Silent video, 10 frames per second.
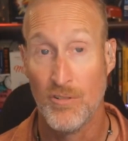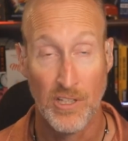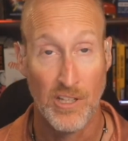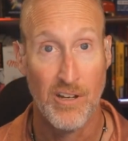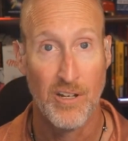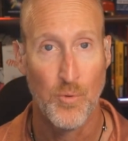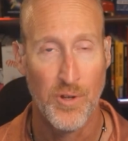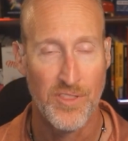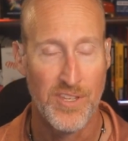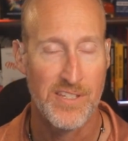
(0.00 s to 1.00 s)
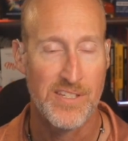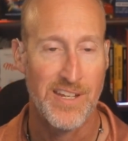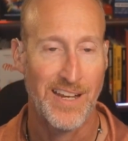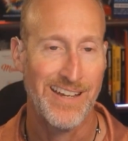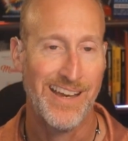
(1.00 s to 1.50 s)
along with this
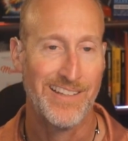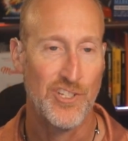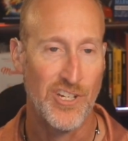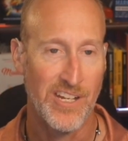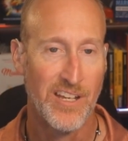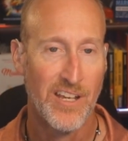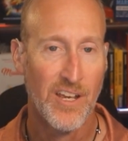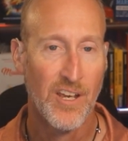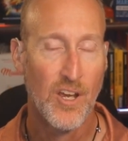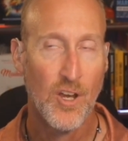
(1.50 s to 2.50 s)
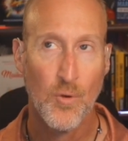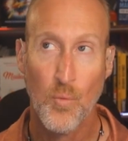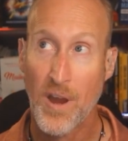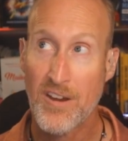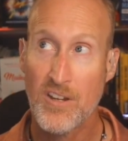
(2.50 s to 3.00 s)
technology.
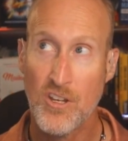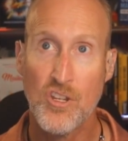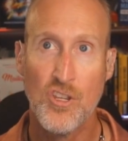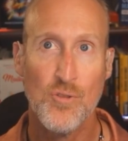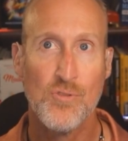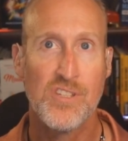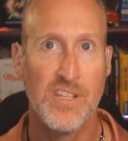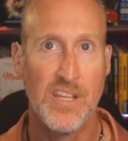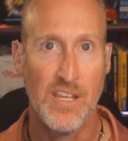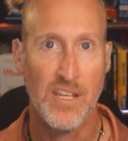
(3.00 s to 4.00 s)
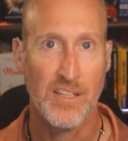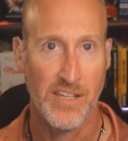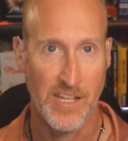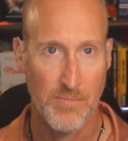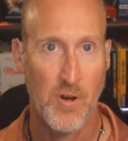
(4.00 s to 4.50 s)
Where do you see
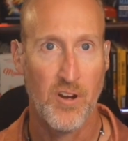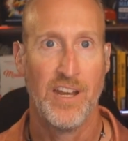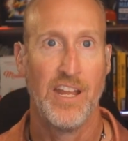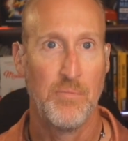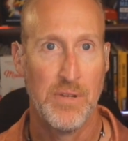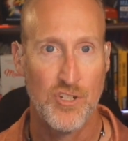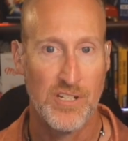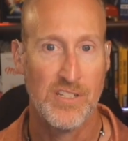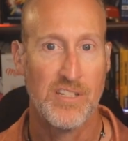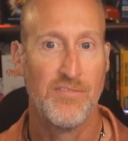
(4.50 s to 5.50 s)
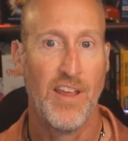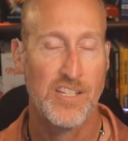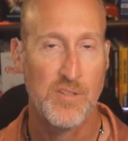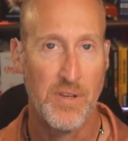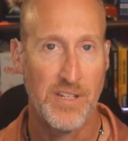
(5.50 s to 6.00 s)
like marketing admissions
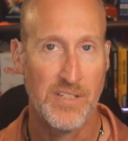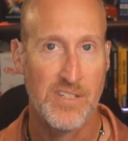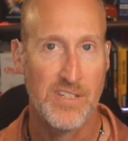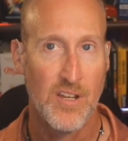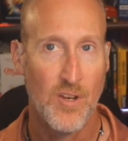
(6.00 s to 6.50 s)
advancements?